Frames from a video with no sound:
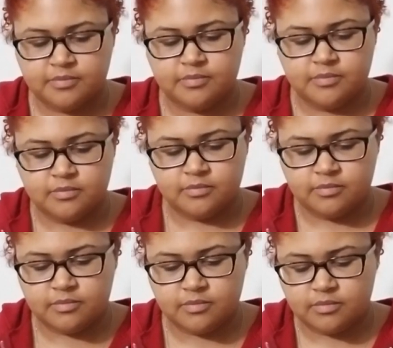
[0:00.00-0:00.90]

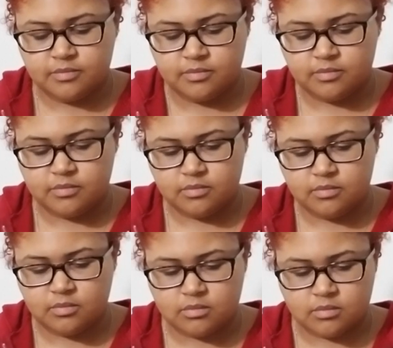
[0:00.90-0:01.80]

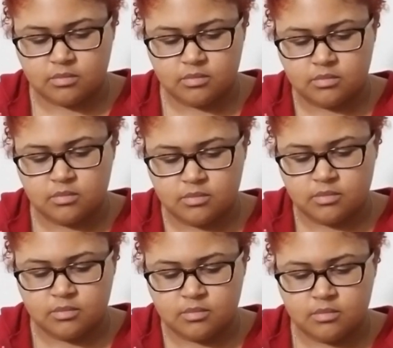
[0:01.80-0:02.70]

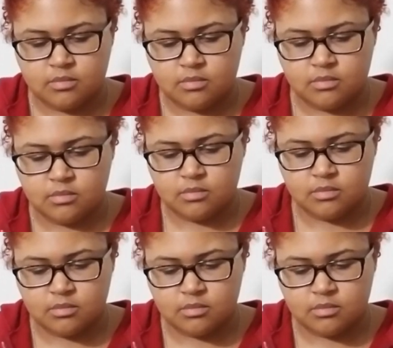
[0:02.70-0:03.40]
(no one is talking)